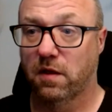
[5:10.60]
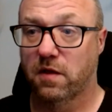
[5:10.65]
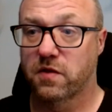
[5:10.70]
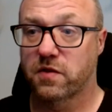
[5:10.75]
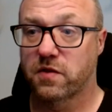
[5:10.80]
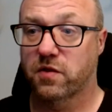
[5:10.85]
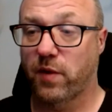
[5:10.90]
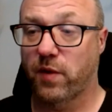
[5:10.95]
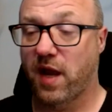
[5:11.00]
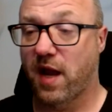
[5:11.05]

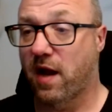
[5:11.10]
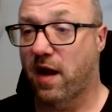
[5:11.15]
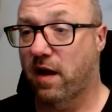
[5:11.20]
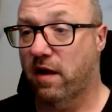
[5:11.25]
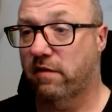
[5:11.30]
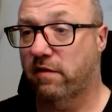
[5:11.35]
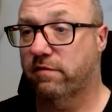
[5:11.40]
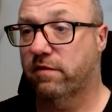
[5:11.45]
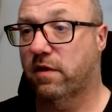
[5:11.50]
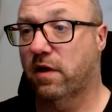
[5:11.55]
So we
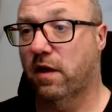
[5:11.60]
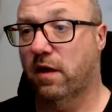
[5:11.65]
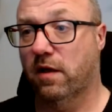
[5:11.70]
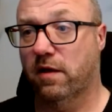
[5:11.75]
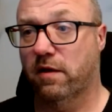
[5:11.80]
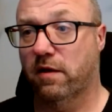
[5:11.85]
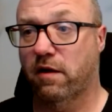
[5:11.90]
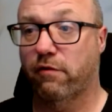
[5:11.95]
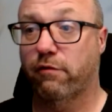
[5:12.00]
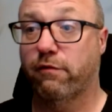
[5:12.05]
have
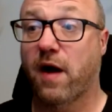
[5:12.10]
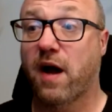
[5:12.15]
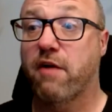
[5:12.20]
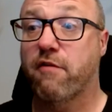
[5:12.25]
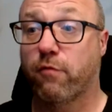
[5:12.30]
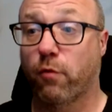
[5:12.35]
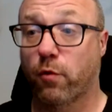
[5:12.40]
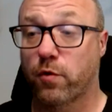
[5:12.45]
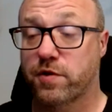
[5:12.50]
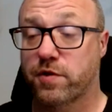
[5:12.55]

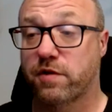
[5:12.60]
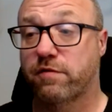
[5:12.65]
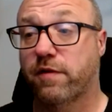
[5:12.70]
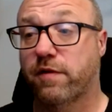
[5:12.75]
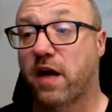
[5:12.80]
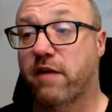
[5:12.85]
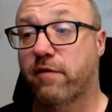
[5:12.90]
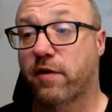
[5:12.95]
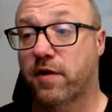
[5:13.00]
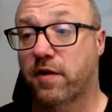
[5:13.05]
5 Fortune
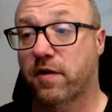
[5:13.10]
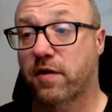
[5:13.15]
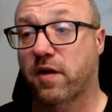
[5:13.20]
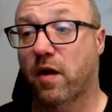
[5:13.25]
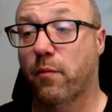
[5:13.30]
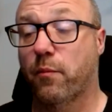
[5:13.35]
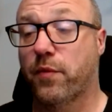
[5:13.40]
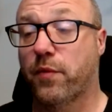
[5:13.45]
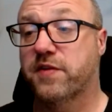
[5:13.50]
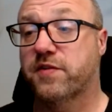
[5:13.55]
500
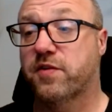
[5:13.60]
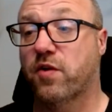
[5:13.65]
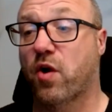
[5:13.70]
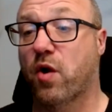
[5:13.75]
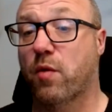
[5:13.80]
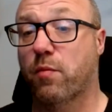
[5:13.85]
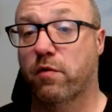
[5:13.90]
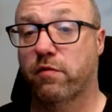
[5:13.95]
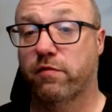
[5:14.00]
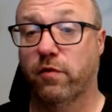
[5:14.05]
companies in
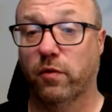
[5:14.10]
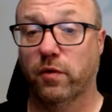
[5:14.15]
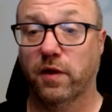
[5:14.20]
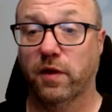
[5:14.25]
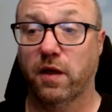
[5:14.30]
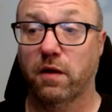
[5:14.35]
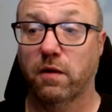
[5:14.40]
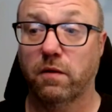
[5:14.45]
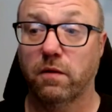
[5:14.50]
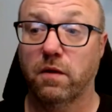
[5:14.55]
our
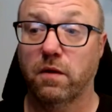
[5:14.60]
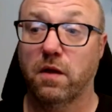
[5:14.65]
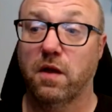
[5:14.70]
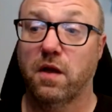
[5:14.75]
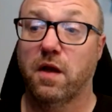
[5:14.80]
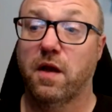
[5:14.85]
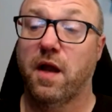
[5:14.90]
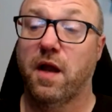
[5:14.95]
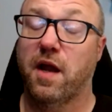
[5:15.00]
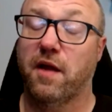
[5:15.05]
portfolio,
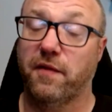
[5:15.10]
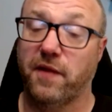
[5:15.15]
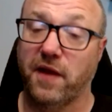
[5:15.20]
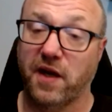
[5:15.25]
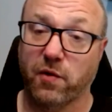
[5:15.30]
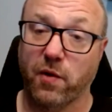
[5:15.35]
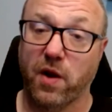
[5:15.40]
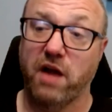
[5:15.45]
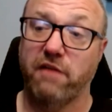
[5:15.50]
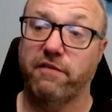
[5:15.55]
and they
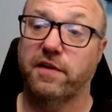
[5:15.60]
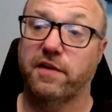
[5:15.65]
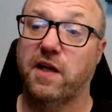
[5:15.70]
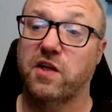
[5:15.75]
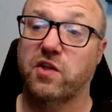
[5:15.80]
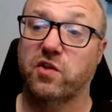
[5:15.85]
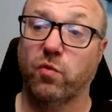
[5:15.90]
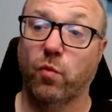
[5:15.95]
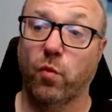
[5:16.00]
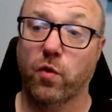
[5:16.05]

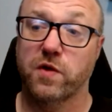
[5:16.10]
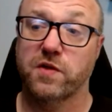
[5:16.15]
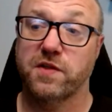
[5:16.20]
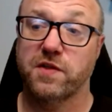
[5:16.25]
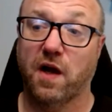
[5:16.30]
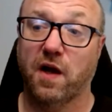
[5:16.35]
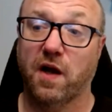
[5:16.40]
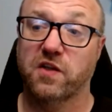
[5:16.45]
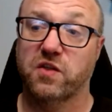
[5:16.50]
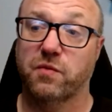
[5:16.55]
gravitate towards
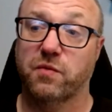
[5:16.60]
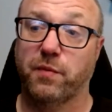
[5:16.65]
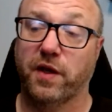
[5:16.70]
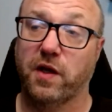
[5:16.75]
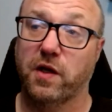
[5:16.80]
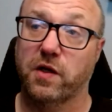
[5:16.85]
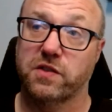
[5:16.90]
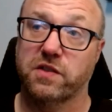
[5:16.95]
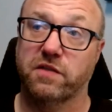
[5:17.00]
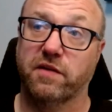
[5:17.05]
us
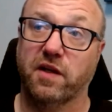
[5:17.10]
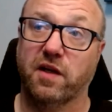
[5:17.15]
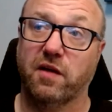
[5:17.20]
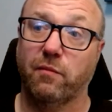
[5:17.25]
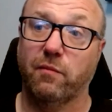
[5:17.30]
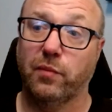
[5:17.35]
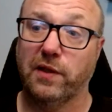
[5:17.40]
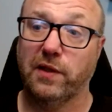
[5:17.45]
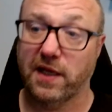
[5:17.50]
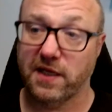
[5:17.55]
because of the
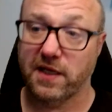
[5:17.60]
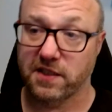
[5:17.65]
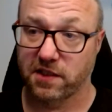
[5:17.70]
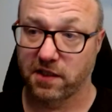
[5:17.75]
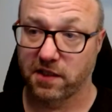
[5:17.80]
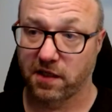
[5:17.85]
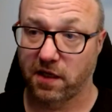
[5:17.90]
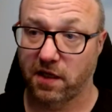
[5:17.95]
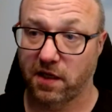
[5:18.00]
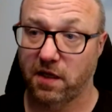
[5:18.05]

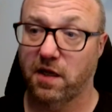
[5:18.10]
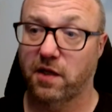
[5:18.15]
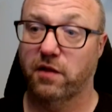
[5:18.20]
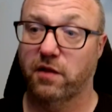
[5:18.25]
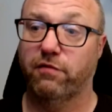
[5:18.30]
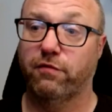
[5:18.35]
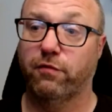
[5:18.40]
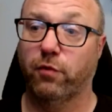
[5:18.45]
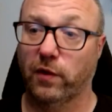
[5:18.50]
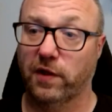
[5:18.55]
complexity and the
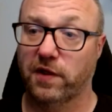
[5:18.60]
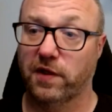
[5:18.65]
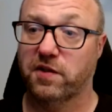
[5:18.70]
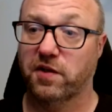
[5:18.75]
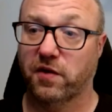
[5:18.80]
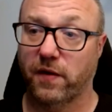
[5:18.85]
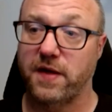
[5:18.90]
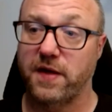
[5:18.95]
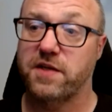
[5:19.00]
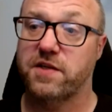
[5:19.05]
full
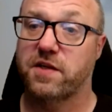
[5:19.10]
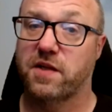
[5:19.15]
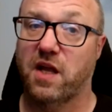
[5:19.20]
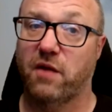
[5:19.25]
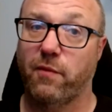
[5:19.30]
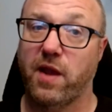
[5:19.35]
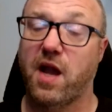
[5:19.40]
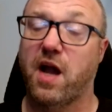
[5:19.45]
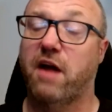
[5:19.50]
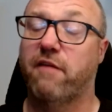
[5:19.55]
integration
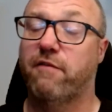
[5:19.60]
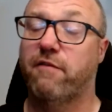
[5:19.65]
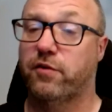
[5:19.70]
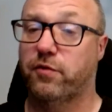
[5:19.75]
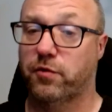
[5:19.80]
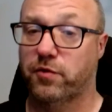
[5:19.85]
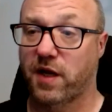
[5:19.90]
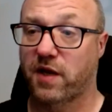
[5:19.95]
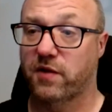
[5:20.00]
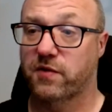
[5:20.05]
that we have with
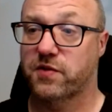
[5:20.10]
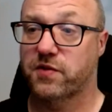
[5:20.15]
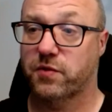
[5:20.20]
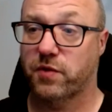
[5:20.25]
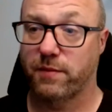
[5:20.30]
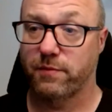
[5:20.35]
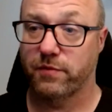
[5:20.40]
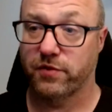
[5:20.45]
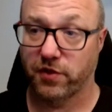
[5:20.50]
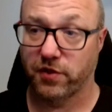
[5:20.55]
their
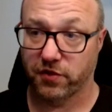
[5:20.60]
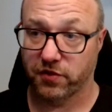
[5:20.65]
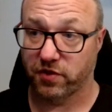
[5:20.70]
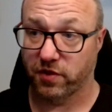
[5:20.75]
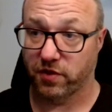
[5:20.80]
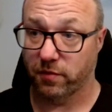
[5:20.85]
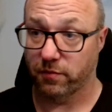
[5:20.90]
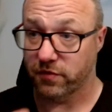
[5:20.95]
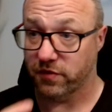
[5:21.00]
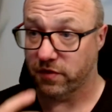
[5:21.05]
downstream
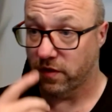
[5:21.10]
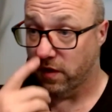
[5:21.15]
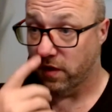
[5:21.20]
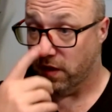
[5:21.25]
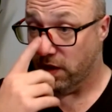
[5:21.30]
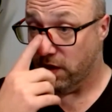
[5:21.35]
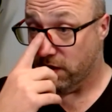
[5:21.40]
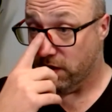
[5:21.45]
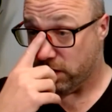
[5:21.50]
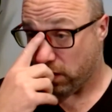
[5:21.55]
systems.
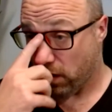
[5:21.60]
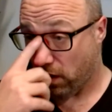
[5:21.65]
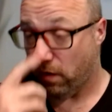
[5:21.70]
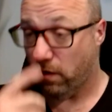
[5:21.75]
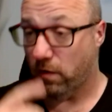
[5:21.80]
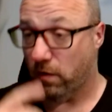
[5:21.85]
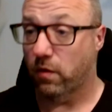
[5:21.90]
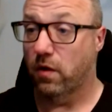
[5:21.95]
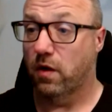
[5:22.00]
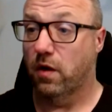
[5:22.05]

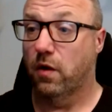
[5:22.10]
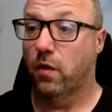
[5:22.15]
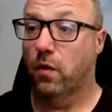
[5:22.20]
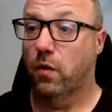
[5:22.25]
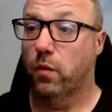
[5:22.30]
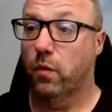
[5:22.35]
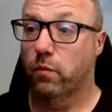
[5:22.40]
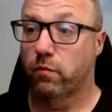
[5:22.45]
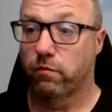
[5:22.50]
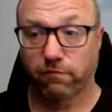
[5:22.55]
So,
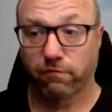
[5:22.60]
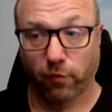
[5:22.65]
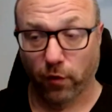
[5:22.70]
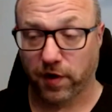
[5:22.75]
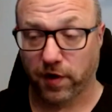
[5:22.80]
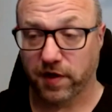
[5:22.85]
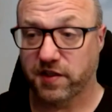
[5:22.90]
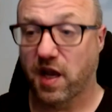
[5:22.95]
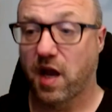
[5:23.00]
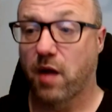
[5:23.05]
for
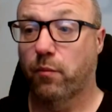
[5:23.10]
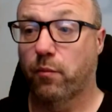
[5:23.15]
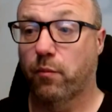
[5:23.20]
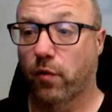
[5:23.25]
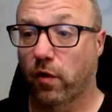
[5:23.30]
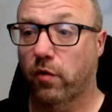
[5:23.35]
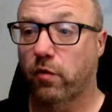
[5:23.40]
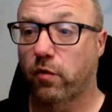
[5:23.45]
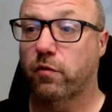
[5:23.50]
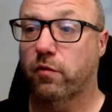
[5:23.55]

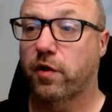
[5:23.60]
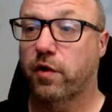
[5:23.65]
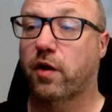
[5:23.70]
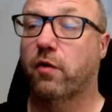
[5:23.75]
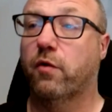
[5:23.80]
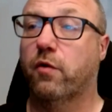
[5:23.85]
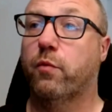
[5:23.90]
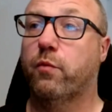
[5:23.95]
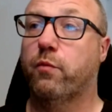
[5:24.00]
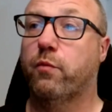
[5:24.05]
example,
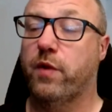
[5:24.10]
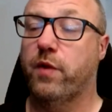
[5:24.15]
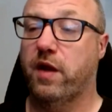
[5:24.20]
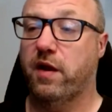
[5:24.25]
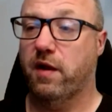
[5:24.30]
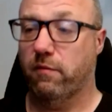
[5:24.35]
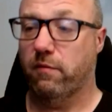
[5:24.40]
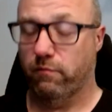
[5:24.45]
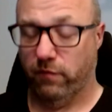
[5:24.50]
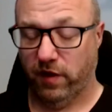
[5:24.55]

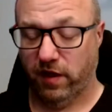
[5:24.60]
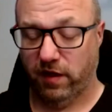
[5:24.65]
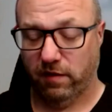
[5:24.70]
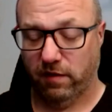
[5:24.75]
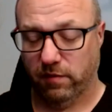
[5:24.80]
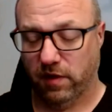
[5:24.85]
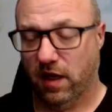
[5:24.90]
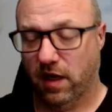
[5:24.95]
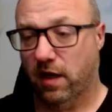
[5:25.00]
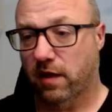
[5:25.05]
we